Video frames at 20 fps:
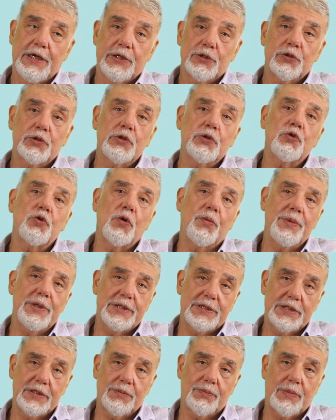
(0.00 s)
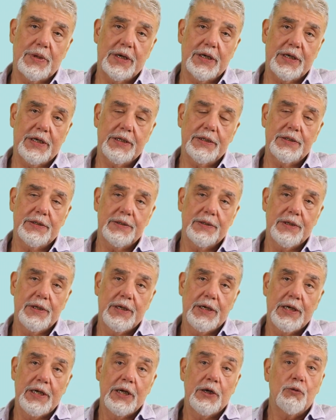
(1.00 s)
to the domestic market,
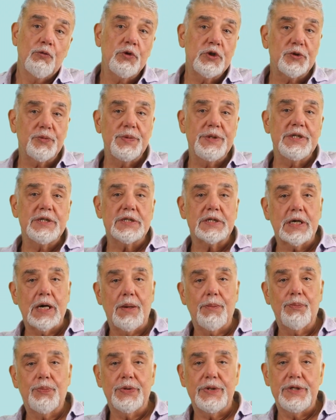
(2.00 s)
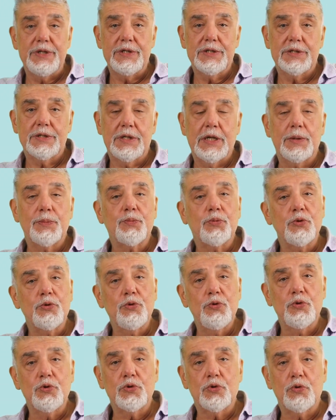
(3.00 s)
which means companies that
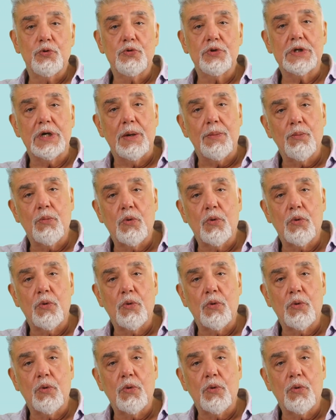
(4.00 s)
produce goods on